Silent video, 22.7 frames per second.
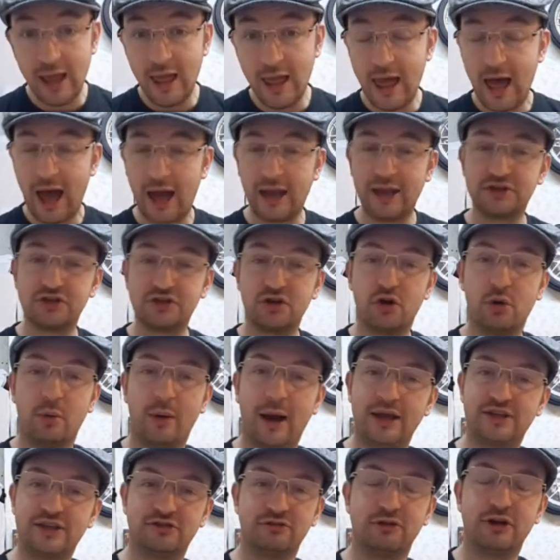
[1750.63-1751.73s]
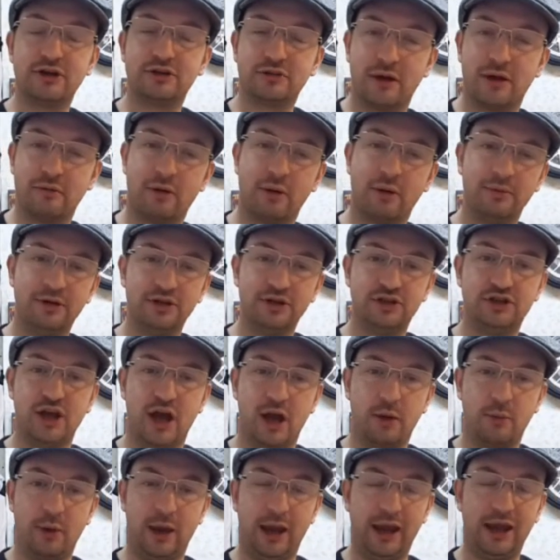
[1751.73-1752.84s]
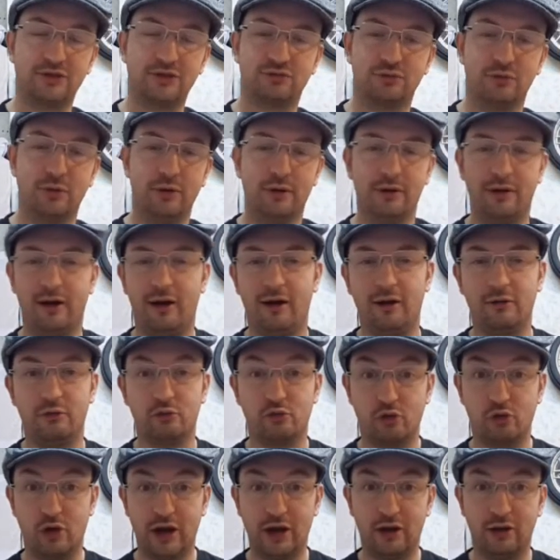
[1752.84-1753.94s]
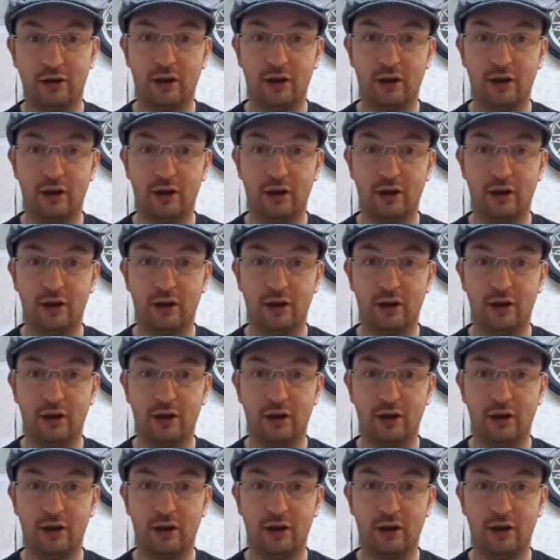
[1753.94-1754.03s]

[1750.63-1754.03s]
And as always, the Retro Robbins show is run on real